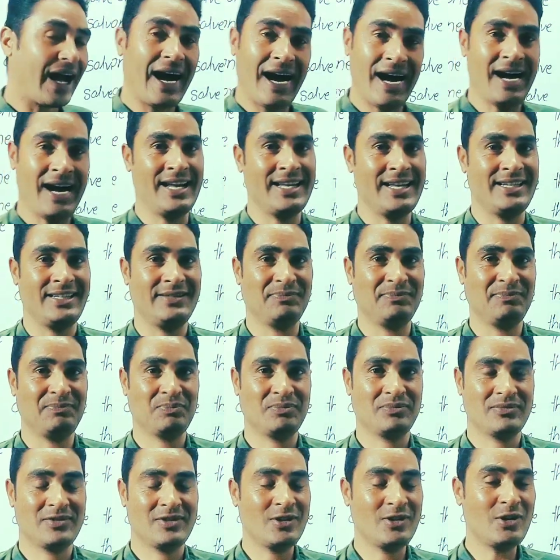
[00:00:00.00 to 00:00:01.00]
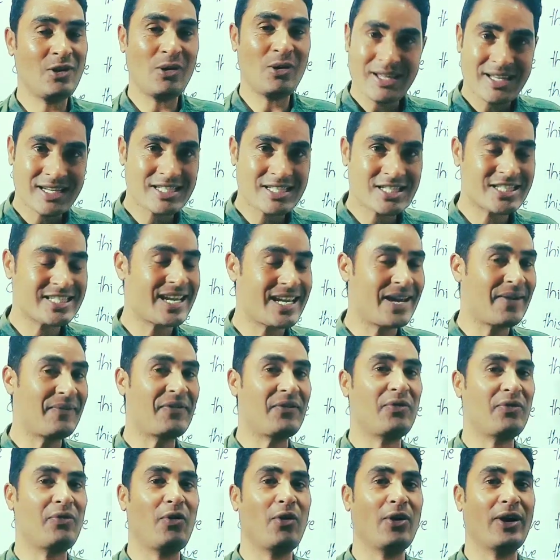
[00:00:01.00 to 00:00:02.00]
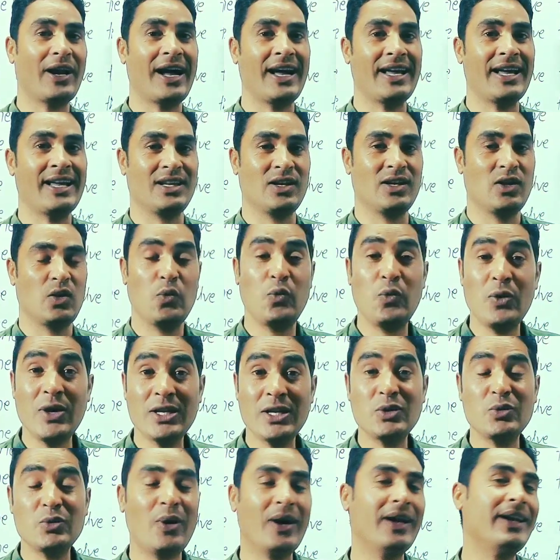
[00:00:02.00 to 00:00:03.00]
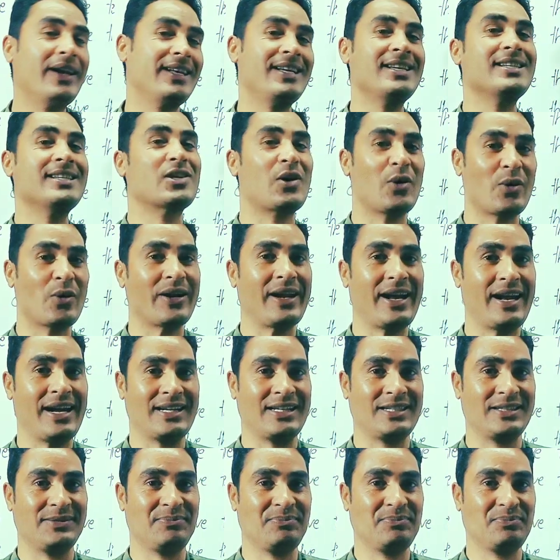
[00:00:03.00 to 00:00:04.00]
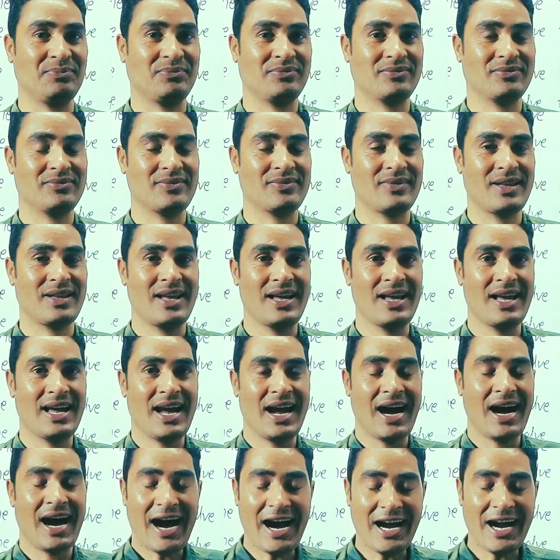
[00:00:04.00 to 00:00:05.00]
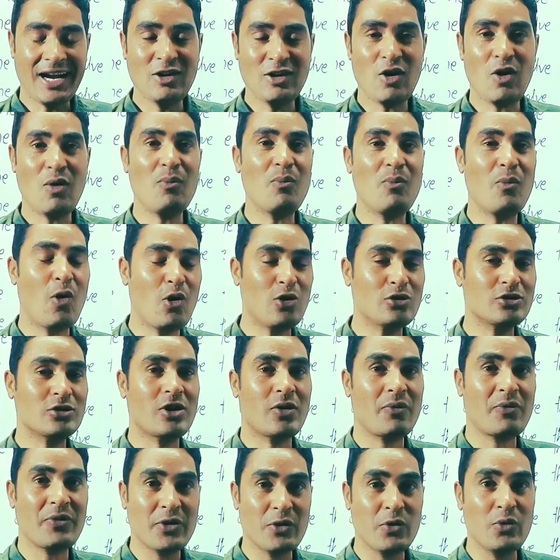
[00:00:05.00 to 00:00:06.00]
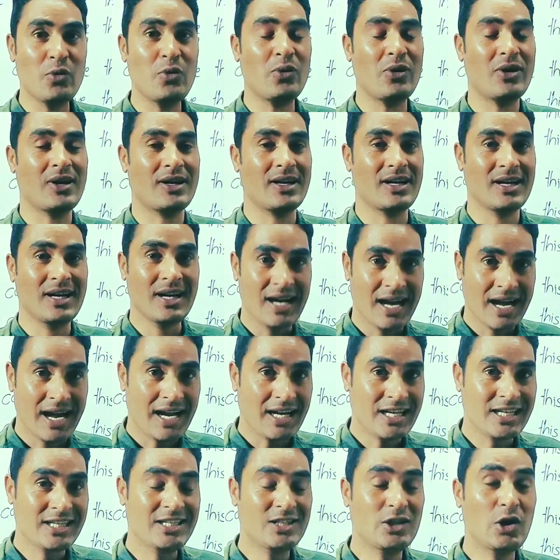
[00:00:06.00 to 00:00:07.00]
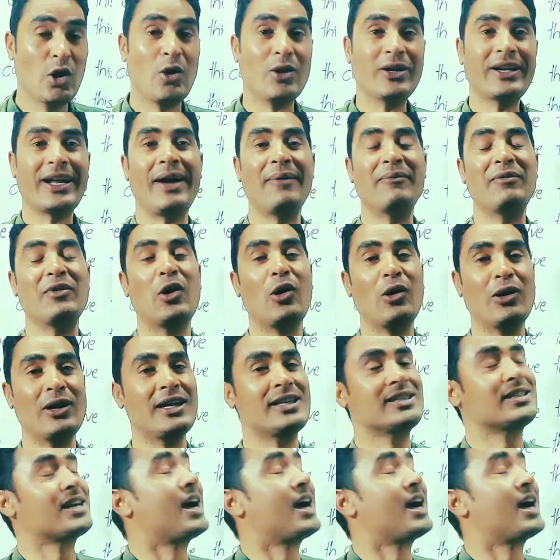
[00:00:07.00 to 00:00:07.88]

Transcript: I. Except for I. Which one is correct? I know most of you don't have knowledge